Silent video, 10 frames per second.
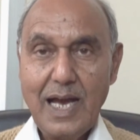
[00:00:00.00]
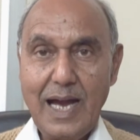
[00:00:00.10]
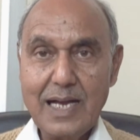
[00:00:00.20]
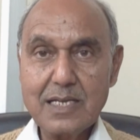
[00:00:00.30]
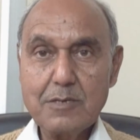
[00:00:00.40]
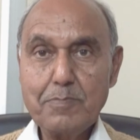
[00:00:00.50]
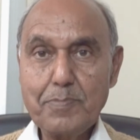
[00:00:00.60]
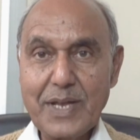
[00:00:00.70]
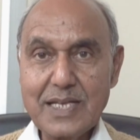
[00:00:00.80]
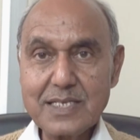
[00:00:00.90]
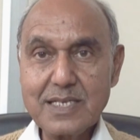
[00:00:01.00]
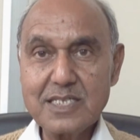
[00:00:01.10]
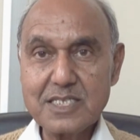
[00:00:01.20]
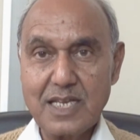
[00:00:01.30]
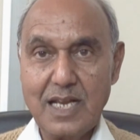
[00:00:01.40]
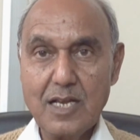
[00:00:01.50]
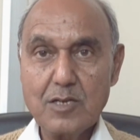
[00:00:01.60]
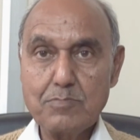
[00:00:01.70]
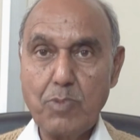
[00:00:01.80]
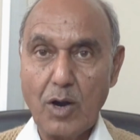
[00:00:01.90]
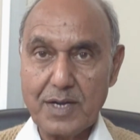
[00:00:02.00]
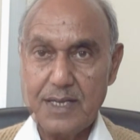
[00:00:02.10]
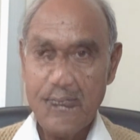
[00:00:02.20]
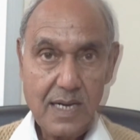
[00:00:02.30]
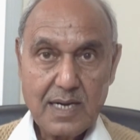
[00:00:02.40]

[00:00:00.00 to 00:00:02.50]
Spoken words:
and pressed steel body.